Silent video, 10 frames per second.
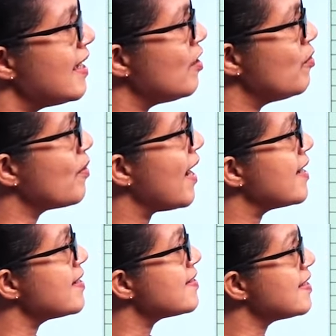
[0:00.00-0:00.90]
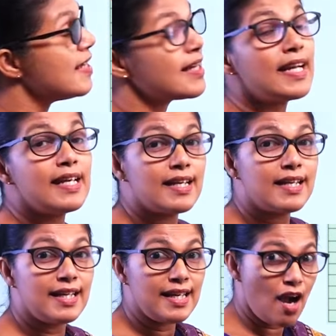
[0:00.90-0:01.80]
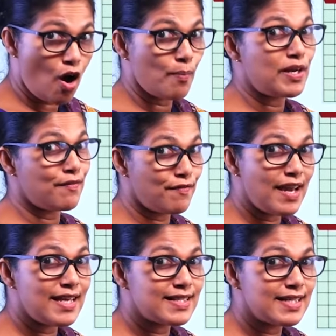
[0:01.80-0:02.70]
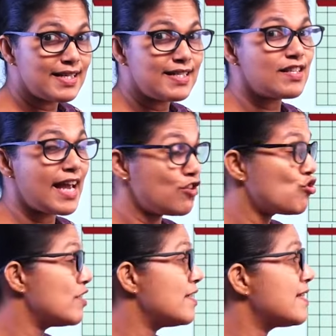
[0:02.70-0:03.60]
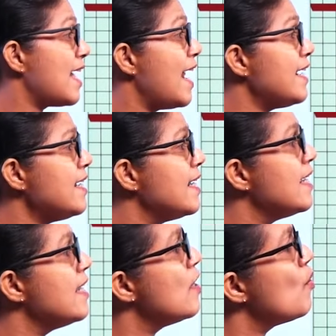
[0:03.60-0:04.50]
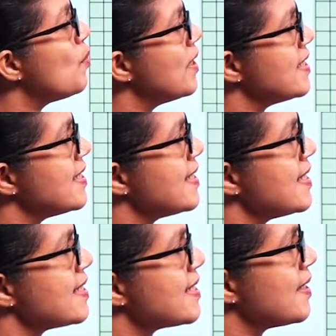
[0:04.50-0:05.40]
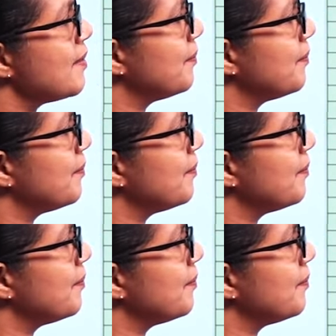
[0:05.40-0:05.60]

You can see clearly how many faces, edges and vertices.